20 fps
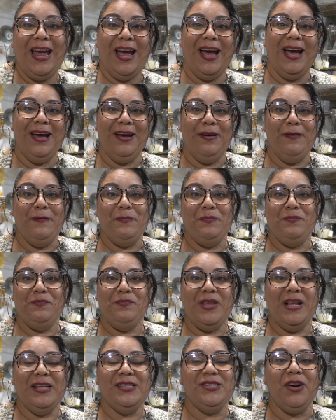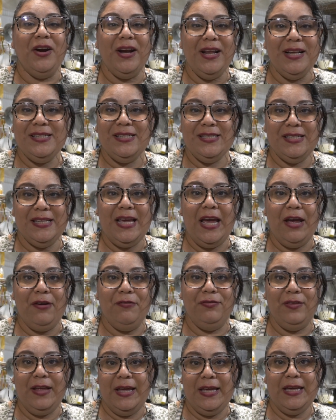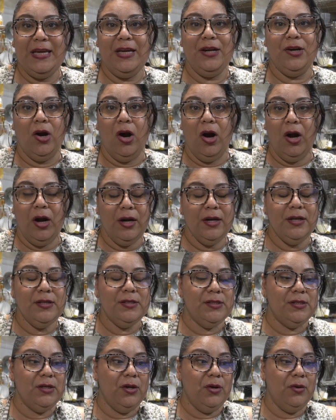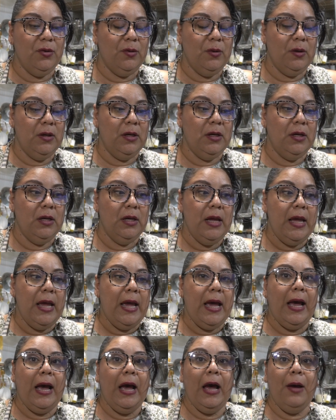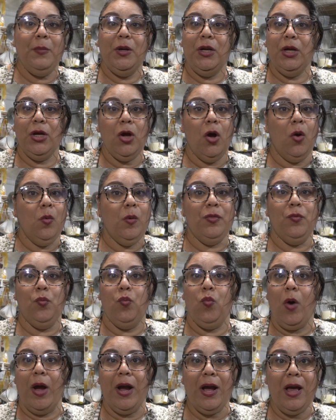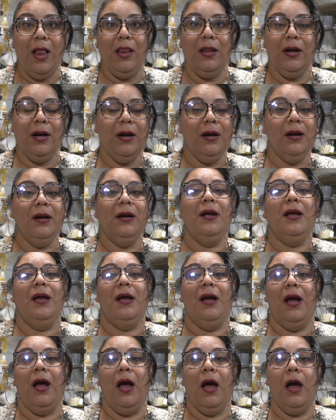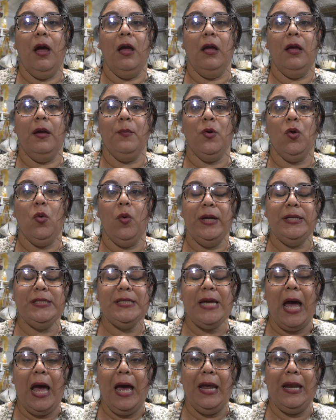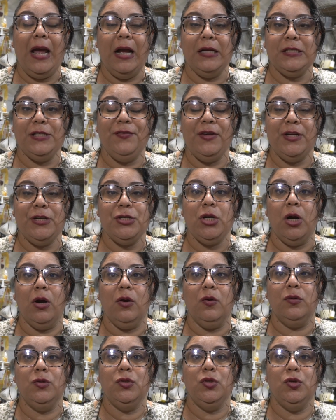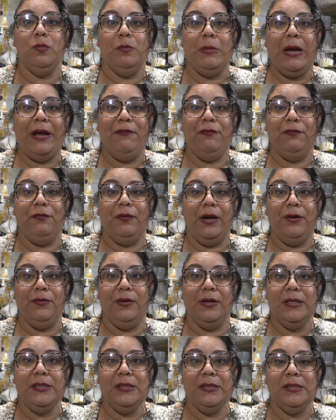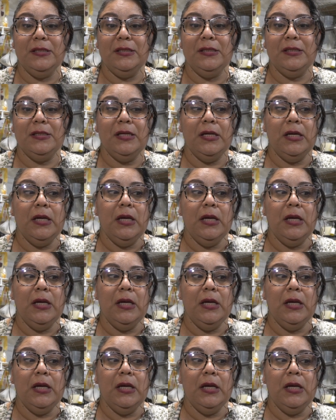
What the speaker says: it's starting to get flaky and hard. So I'm gonna go with one color. I am going to add activated charcoal to my fragrance,